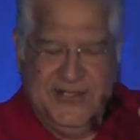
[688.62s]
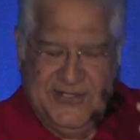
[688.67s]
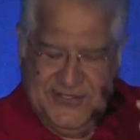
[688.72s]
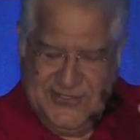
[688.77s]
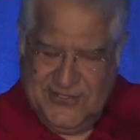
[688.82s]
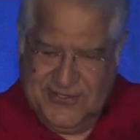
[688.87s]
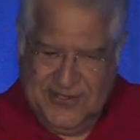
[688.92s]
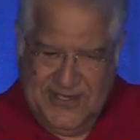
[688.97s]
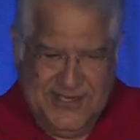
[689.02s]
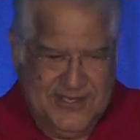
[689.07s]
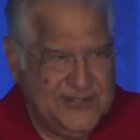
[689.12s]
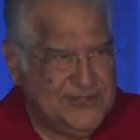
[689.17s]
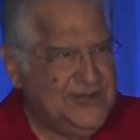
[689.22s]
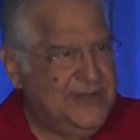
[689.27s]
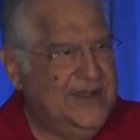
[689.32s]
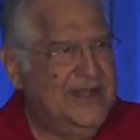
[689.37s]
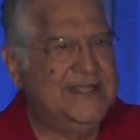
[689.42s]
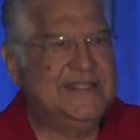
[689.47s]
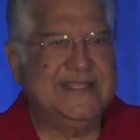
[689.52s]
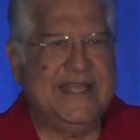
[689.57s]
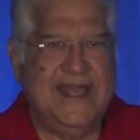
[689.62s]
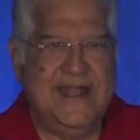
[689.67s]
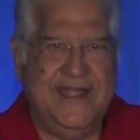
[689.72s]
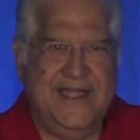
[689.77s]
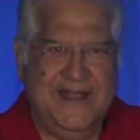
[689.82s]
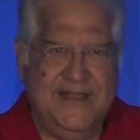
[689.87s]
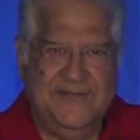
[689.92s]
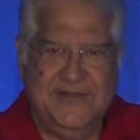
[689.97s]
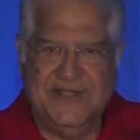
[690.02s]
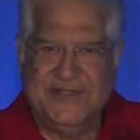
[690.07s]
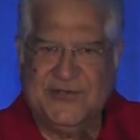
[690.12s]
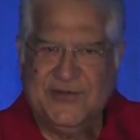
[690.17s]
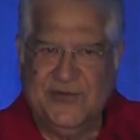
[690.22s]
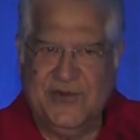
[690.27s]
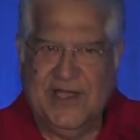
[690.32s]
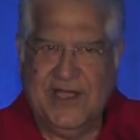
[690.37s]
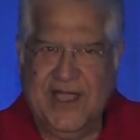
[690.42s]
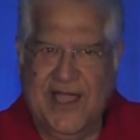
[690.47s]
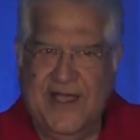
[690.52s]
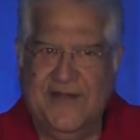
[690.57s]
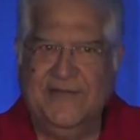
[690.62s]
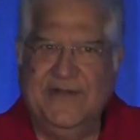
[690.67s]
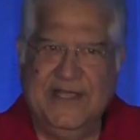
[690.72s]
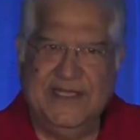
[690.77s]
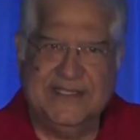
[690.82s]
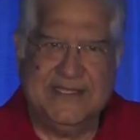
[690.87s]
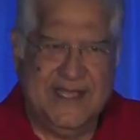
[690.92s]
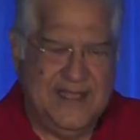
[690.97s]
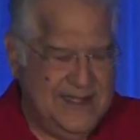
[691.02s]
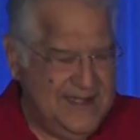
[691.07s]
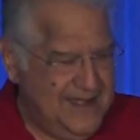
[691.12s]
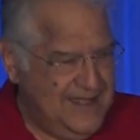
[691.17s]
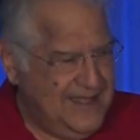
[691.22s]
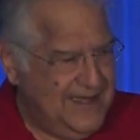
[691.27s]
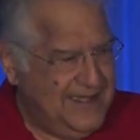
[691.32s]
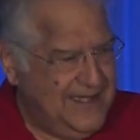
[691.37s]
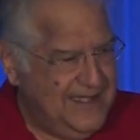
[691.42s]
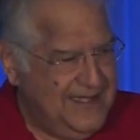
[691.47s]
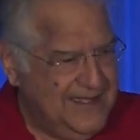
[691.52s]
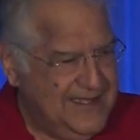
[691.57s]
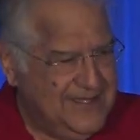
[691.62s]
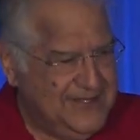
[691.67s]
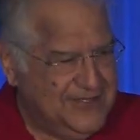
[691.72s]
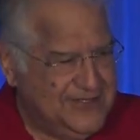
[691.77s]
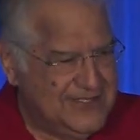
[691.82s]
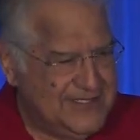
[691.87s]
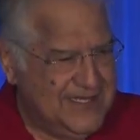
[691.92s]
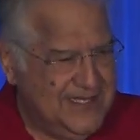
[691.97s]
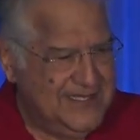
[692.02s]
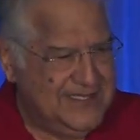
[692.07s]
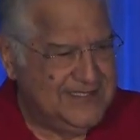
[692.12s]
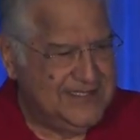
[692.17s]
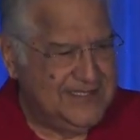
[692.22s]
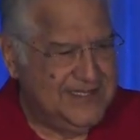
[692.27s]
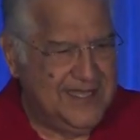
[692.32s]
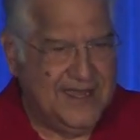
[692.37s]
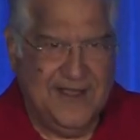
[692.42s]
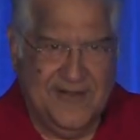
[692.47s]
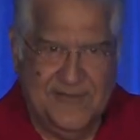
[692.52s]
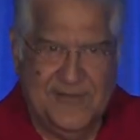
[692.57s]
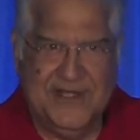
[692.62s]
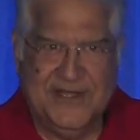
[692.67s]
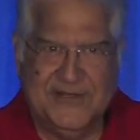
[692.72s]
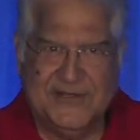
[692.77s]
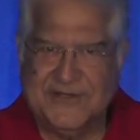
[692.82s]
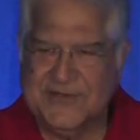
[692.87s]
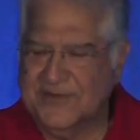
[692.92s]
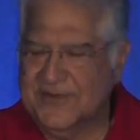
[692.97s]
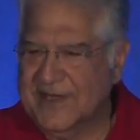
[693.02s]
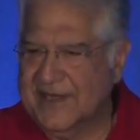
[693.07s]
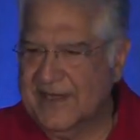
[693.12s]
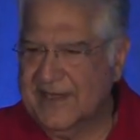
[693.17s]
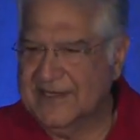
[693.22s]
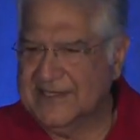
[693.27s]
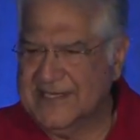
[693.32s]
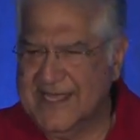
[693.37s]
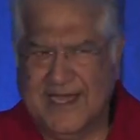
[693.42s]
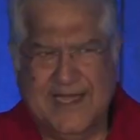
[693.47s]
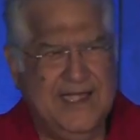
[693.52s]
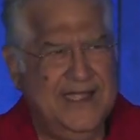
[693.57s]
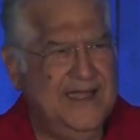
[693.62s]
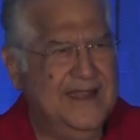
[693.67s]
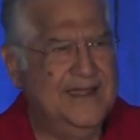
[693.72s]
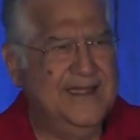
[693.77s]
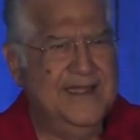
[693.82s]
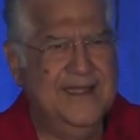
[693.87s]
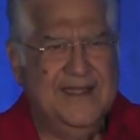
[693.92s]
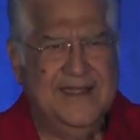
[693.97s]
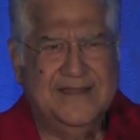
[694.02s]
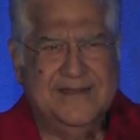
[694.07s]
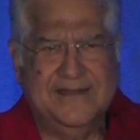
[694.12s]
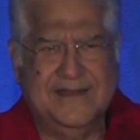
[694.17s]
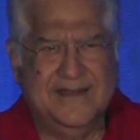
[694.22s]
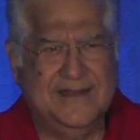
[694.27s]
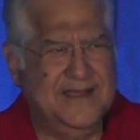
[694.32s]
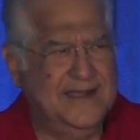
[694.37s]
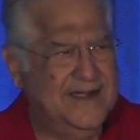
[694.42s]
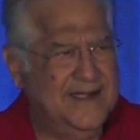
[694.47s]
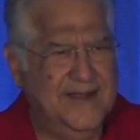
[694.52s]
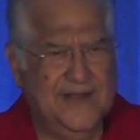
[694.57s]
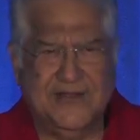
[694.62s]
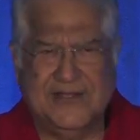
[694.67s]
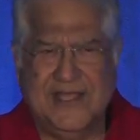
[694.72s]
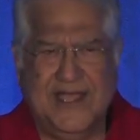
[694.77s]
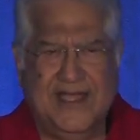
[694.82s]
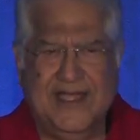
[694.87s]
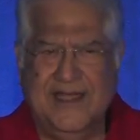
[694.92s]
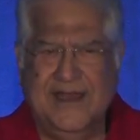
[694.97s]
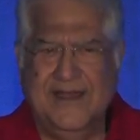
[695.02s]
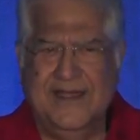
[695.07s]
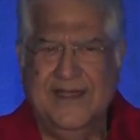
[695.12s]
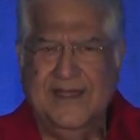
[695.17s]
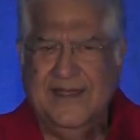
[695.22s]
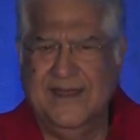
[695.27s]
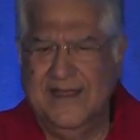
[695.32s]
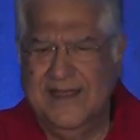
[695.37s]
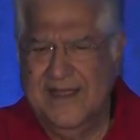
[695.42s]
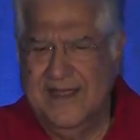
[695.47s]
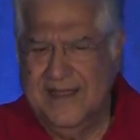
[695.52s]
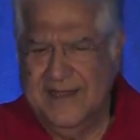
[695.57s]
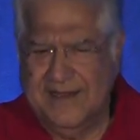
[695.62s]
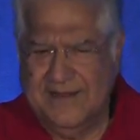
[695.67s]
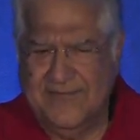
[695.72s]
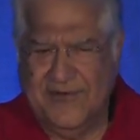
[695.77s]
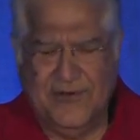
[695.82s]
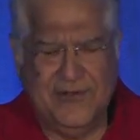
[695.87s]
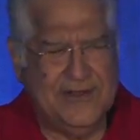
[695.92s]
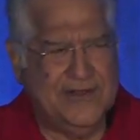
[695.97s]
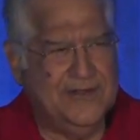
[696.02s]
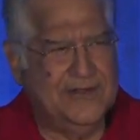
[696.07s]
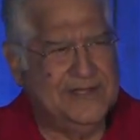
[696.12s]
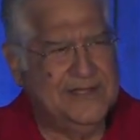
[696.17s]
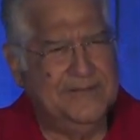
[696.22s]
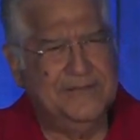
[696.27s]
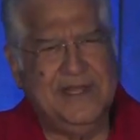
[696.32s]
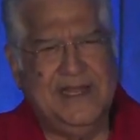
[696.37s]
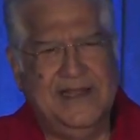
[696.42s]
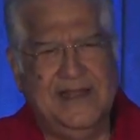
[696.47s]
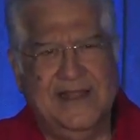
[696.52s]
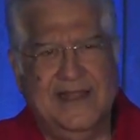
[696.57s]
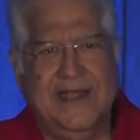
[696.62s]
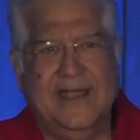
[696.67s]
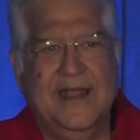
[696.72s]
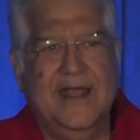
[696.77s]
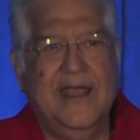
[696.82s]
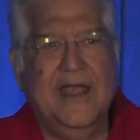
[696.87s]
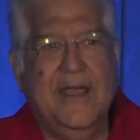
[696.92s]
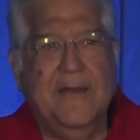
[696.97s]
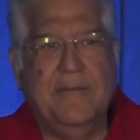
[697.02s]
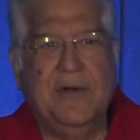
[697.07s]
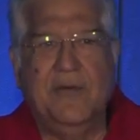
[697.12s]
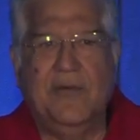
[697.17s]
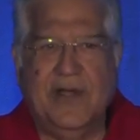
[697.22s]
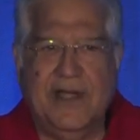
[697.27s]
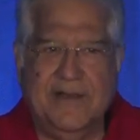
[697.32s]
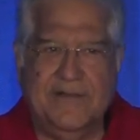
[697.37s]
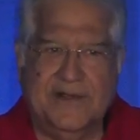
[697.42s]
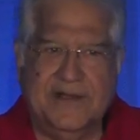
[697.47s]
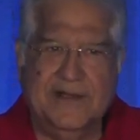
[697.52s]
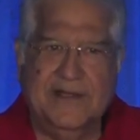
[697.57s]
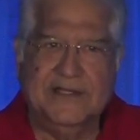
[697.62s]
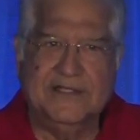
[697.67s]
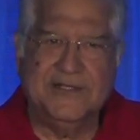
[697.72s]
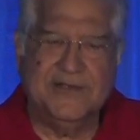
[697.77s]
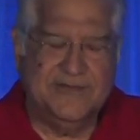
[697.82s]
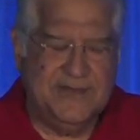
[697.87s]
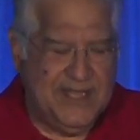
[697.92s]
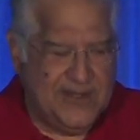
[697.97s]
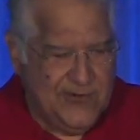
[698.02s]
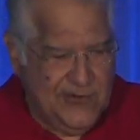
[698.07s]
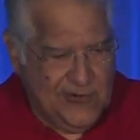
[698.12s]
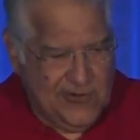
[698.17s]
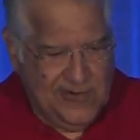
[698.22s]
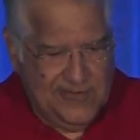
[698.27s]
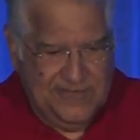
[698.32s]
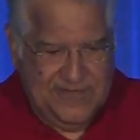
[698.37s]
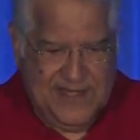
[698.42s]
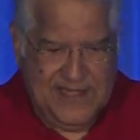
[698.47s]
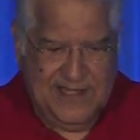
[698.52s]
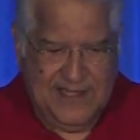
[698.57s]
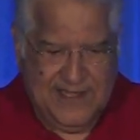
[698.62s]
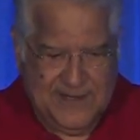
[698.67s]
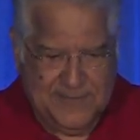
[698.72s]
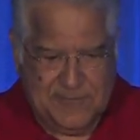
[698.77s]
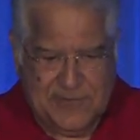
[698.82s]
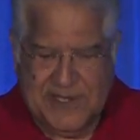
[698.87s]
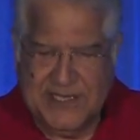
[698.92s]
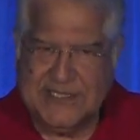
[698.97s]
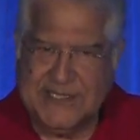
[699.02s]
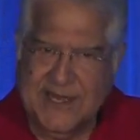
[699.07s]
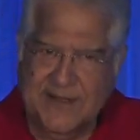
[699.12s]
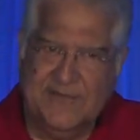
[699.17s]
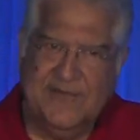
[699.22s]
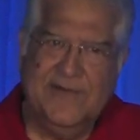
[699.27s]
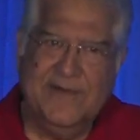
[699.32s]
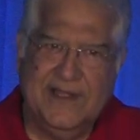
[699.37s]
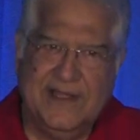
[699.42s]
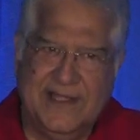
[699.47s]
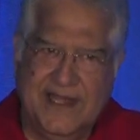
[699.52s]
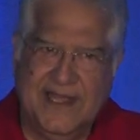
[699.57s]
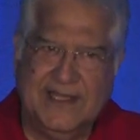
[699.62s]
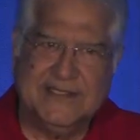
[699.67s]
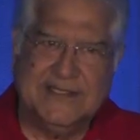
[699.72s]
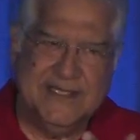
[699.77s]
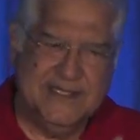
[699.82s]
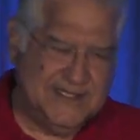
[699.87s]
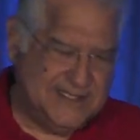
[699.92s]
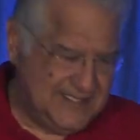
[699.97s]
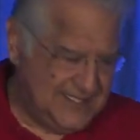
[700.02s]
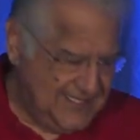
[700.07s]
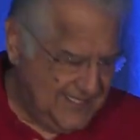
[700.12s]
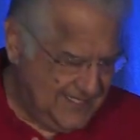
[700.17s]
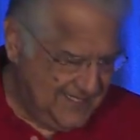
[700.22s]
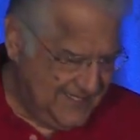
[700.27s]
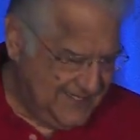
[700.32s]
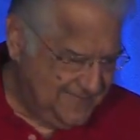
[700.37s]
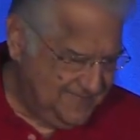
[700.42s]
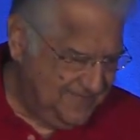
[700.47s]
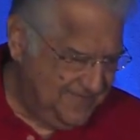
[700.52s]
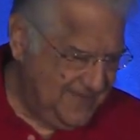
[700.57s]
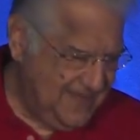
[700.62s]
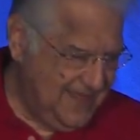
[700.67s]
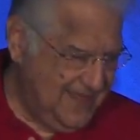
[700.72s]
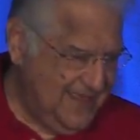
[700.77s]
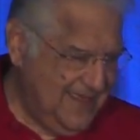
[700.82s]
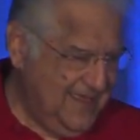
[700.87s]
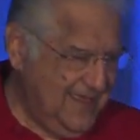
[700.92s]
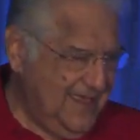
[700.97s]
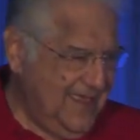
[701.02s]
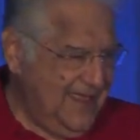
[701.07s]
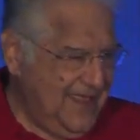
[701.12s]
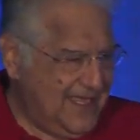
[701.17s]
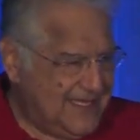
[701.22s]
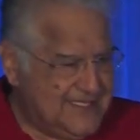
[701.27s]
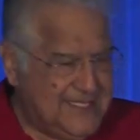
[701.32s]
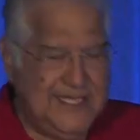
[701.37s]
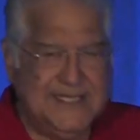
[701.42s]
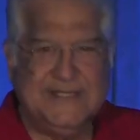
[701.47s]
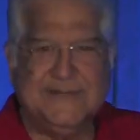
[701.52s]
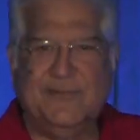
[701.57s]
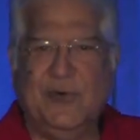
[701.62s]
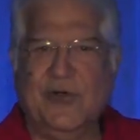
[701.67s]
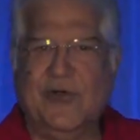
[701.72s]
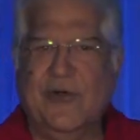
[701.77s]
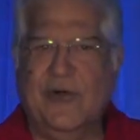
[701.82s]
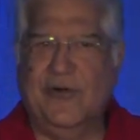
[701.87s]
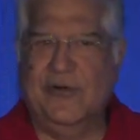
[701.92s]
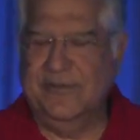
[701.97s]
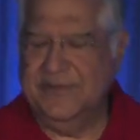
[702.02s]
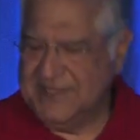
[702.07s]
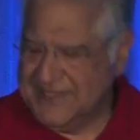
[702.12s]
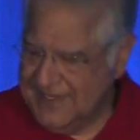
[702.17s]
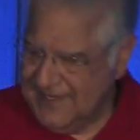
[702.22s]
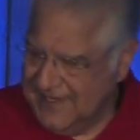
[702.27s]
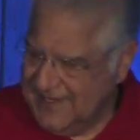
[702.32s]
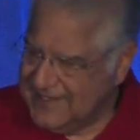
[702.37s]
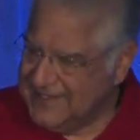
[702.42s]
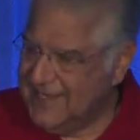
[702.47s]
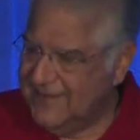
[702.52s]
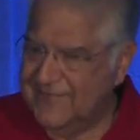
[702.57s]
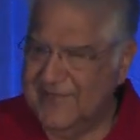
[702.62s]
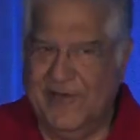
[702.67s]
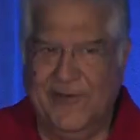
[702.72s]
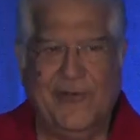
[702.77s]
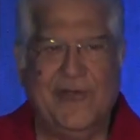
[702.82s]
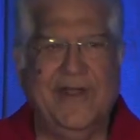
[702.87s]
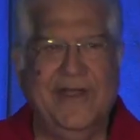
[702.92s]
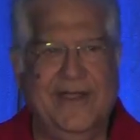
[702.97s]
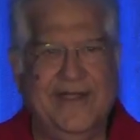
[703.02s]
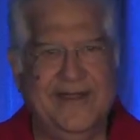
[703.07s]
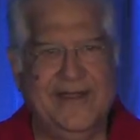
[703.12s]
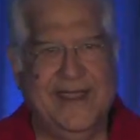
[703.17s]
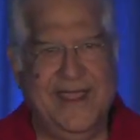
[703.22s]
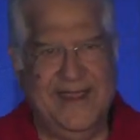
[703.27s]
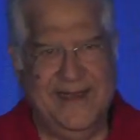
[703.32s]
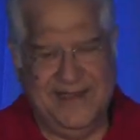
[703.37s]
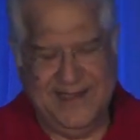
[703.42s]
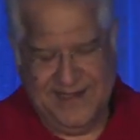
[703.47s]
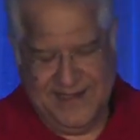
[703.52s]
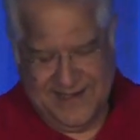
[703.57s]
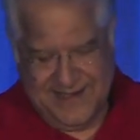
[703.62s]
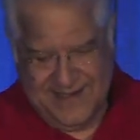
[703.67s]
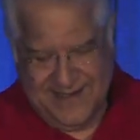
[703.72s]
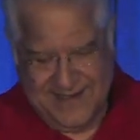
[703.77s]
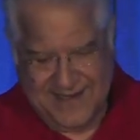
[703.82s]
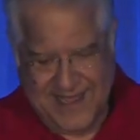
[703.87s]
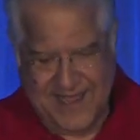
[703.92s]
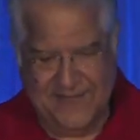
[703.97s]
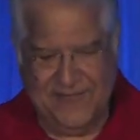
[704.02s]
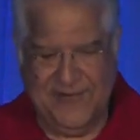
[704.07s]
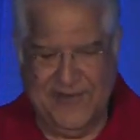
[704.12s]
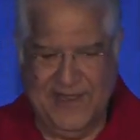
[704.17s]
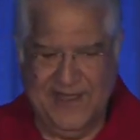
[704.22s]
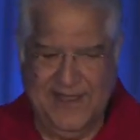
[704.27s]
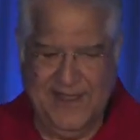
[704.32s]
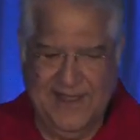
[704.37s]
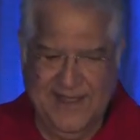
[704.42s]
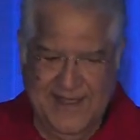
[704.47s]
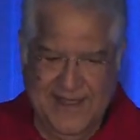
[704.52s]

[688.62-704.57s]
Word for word: So this on a Saturday, we used to work half day Saturday in India in those days. The government used to work second and third or second and fourth or something like that. But whatever. So we go home very depressed. Everyone takes this uh, excise book home, said, let's have a look at it again in carefully.